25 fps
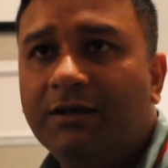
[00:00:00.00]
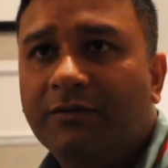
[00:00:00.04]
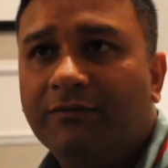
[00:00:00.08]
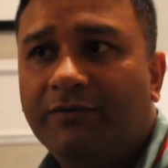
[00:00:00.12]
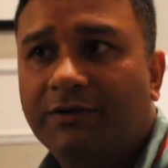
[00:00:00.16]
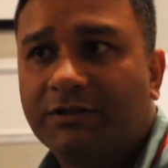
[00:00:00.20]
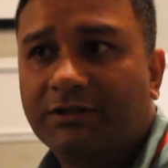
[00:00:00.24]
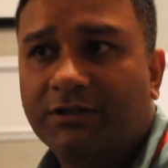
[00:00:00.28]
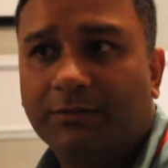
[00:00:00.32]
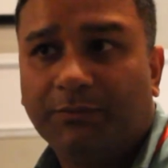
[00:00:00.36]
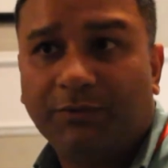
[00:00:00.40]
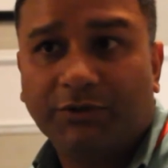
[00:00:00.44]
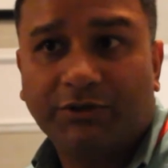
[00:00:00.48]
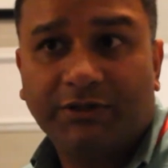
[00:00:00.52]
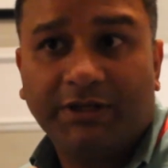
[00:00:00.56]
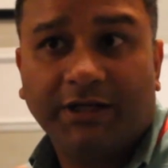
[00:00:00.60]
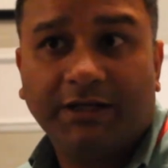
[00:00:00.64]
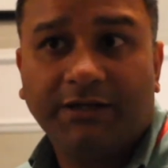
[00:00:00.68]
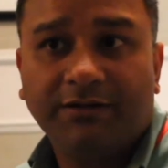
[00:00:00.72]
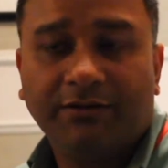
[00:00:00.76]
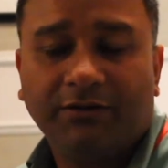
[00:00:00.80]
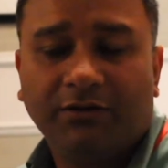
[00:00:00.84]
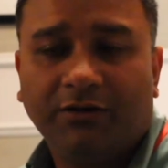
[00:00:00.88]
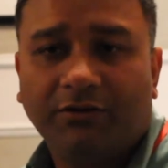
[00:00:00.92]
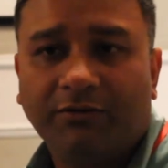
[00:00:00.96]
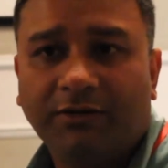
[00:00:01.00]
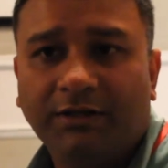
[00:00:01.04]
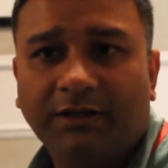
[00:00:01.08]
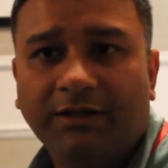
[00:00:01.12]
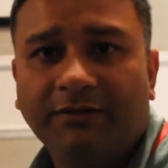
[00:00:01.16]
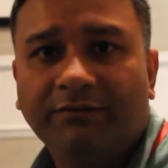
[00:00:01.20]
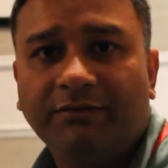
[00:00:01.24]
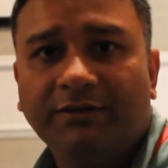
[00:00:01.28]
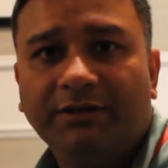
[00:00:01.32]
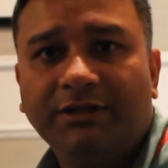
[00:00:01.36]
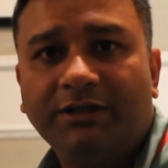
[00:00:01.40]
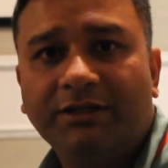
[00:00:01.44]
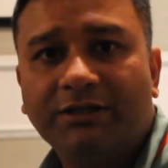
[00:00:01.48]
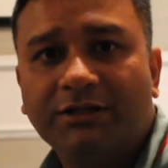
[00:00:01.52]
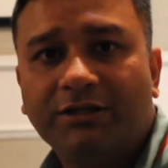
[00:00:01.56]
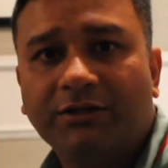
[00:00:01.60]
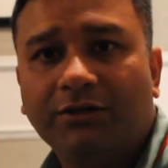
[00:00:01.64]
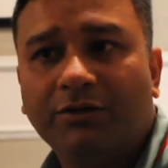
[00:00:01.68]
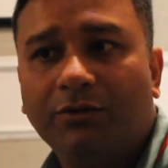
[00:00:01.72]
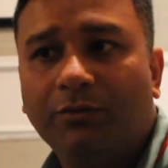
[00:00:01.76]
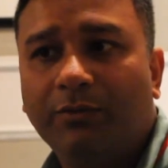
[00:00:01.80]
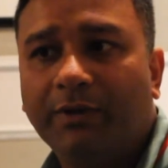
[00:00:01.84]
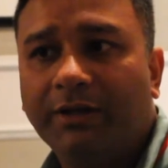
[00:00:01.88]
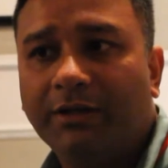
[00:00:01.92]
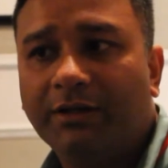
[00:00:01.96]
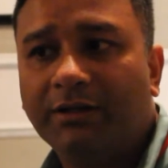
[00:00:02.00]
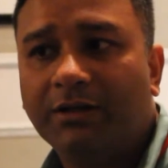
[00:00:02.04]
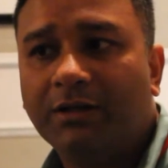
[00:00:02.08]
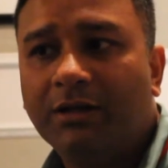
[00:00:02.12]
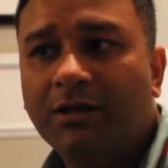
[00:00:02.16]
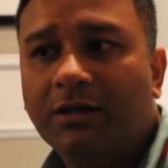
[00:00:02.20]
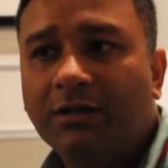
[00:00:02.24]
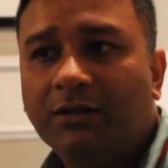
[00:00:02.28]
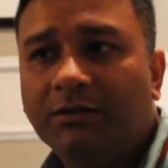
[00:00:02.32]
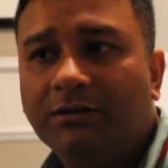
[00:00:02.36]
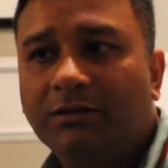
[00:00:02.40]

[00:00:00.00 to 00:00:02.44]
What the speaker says: For example, 10 or 11 years ago, when